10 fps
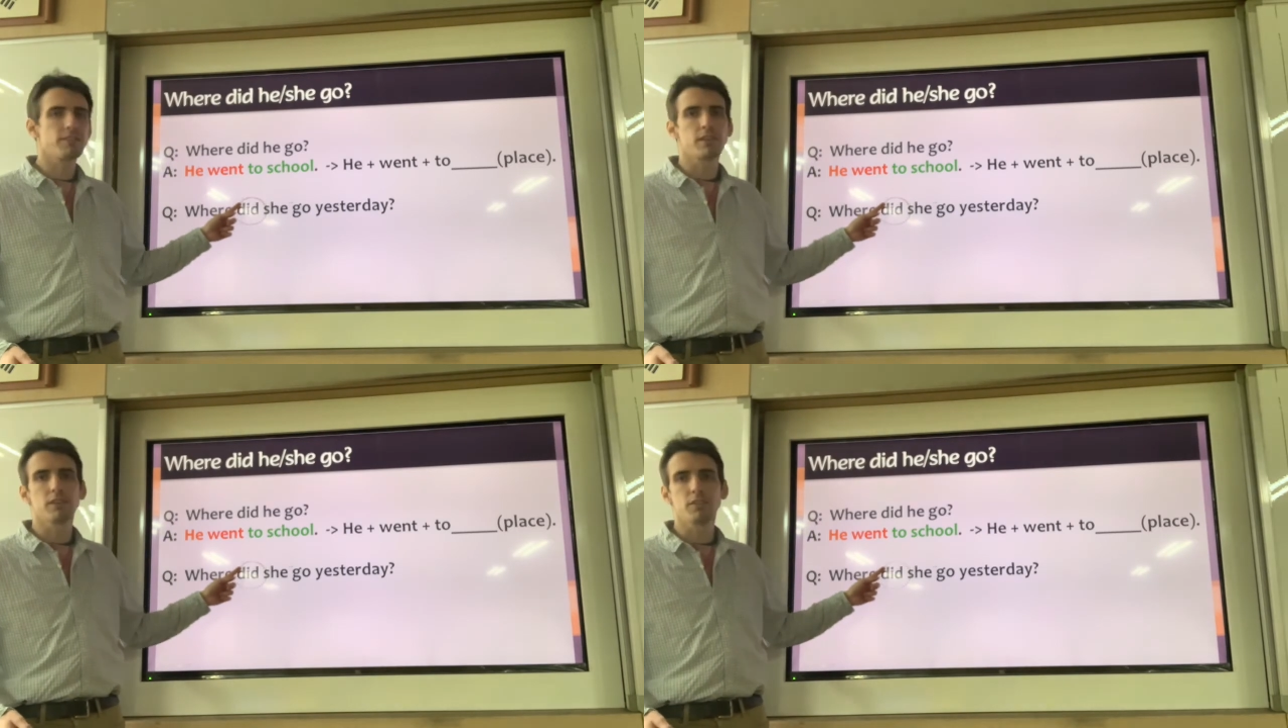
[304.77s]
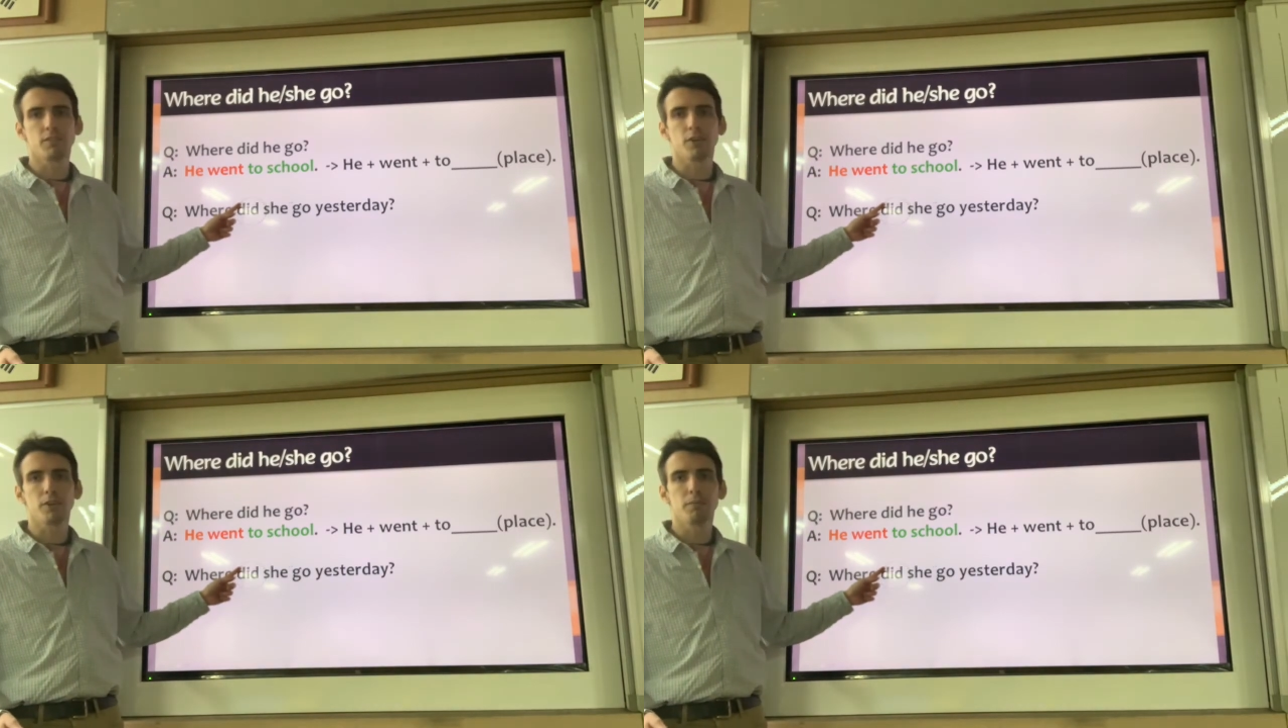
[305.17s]
tense
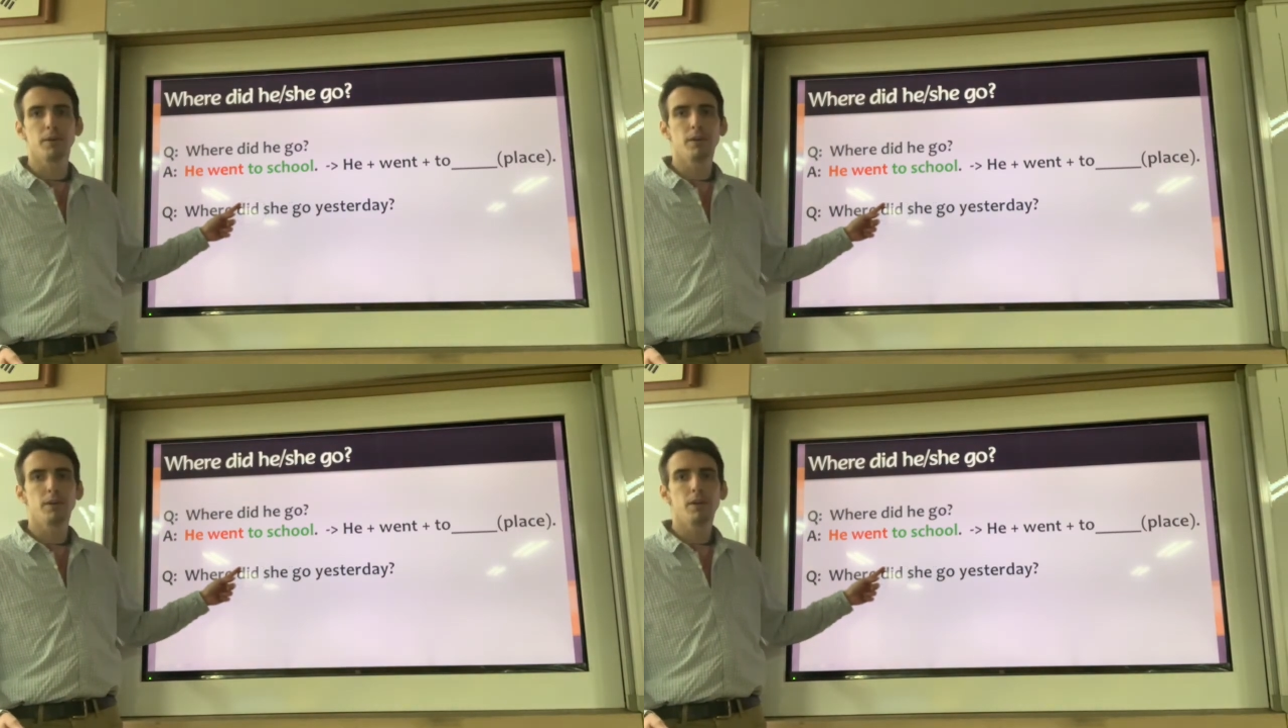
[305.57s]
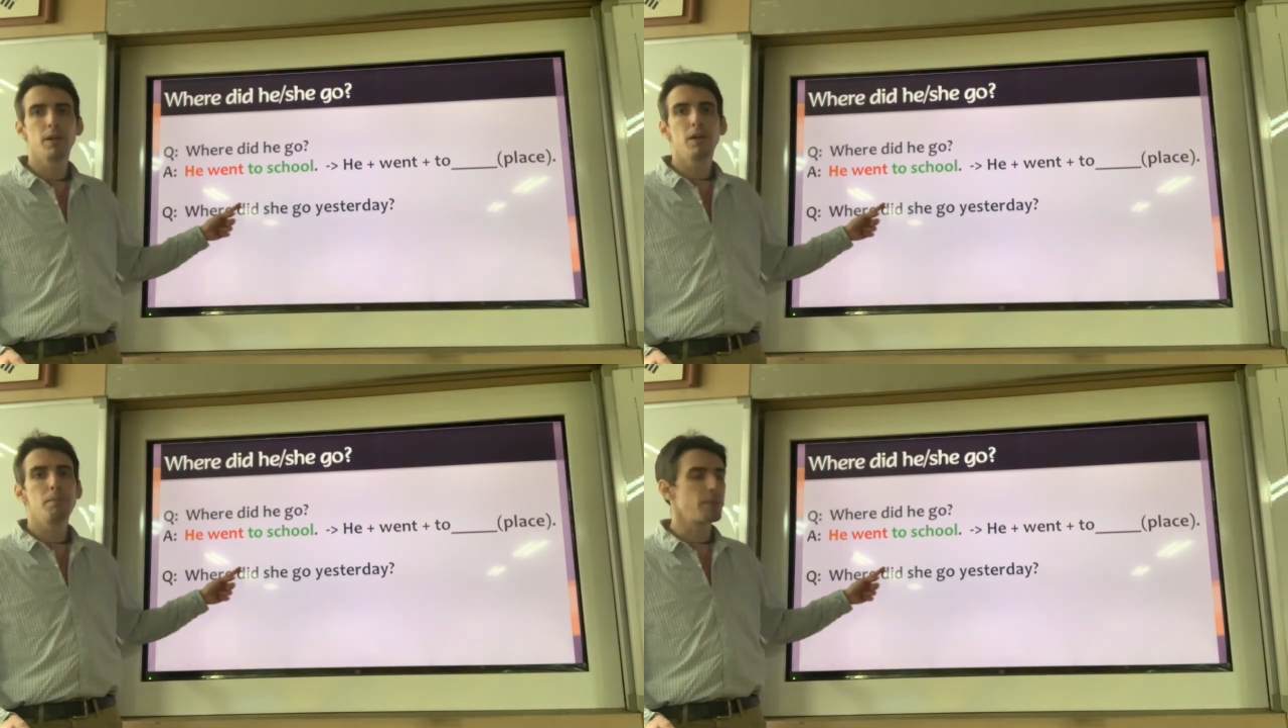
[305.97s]
verb.
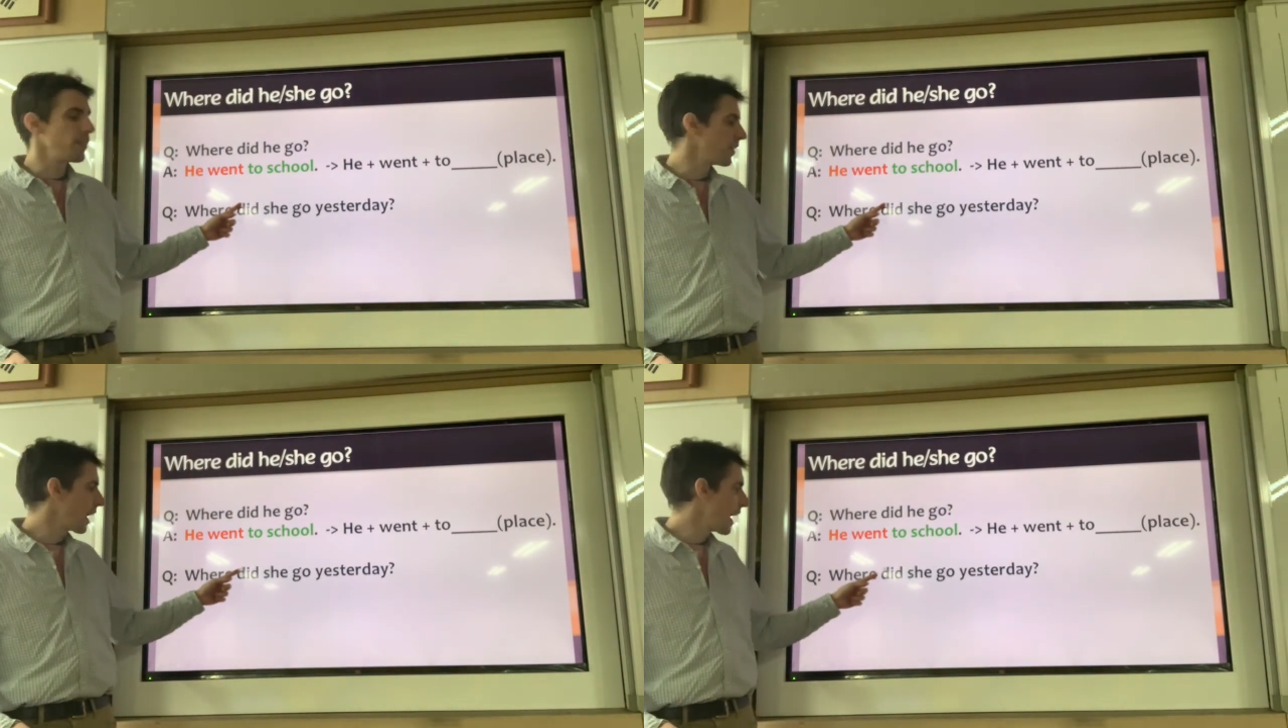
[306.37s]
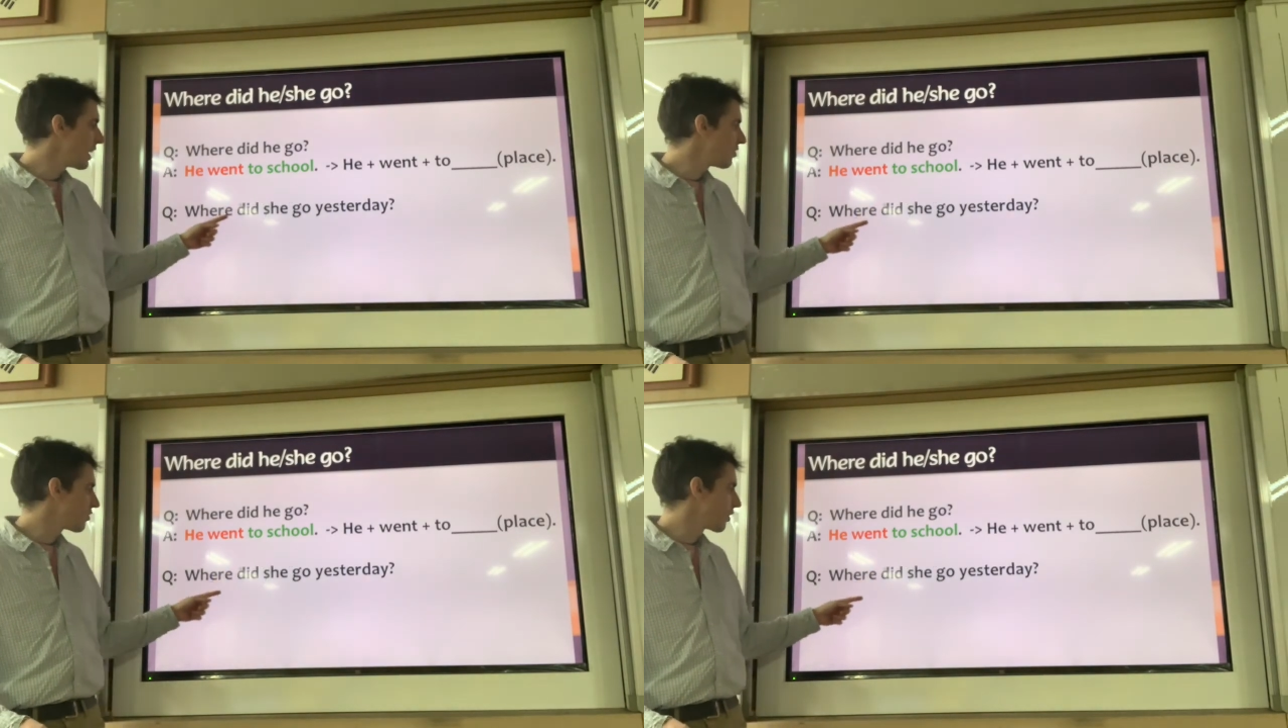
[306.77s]
But then the
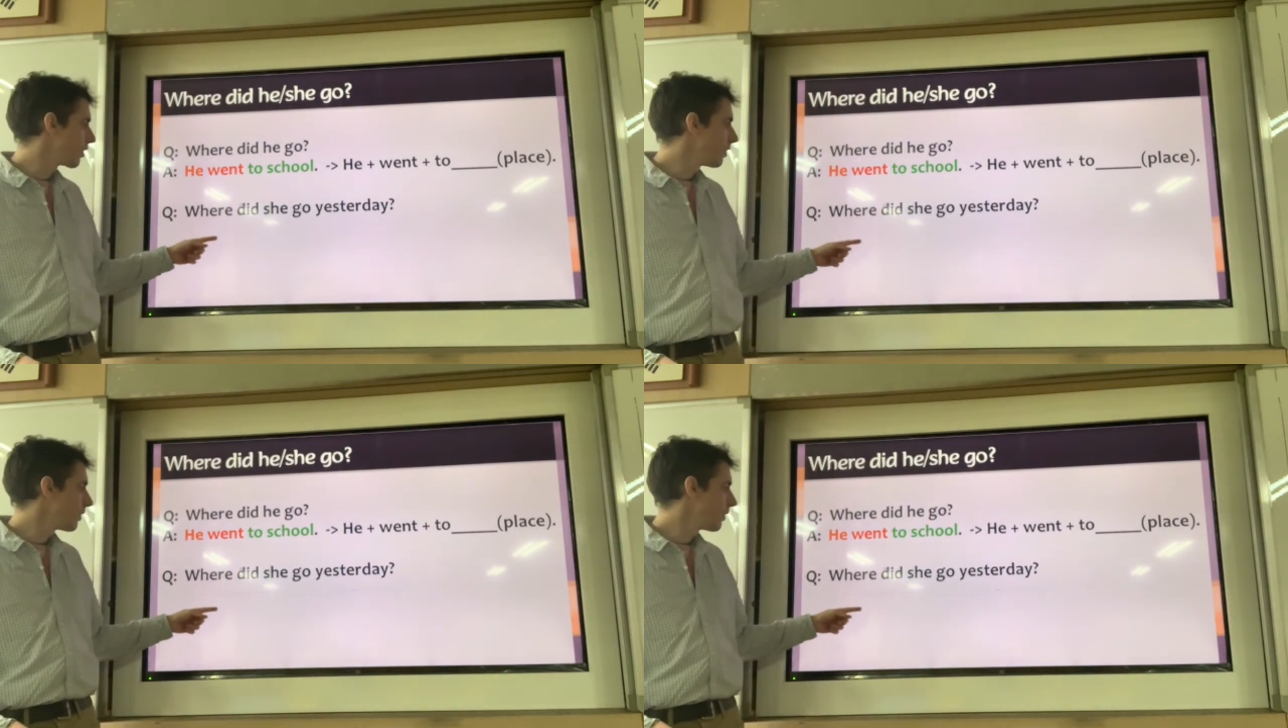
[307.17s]
answer,